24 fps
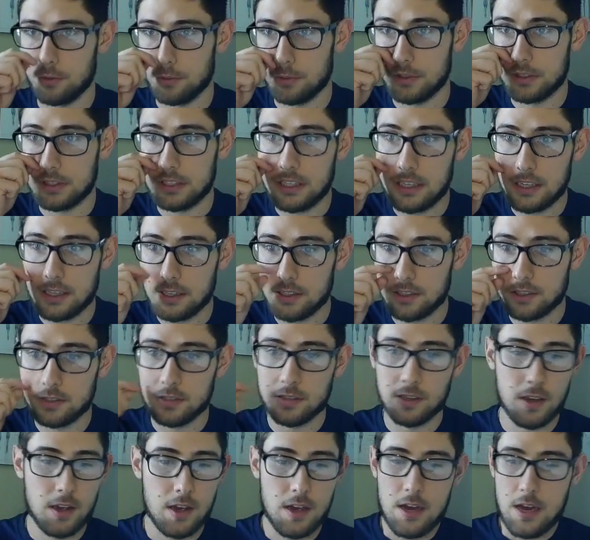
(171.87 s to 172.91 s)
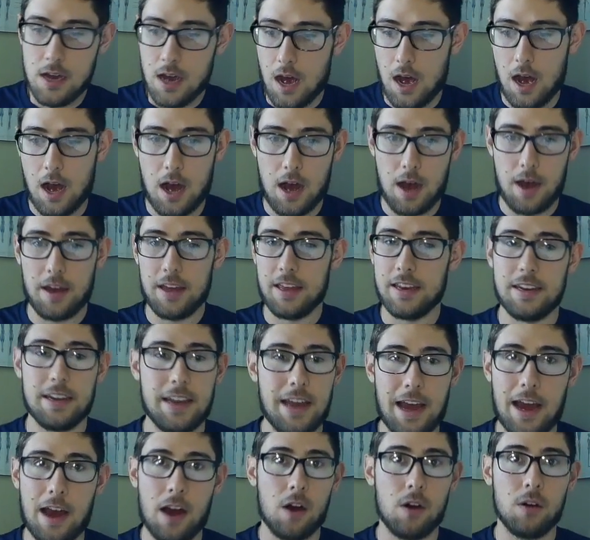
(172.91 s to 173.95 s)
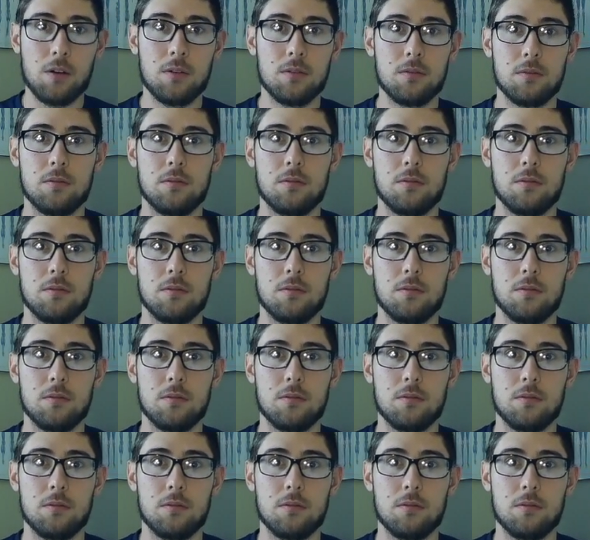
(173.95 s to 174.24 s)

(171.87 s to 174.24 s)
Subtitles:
release, and now,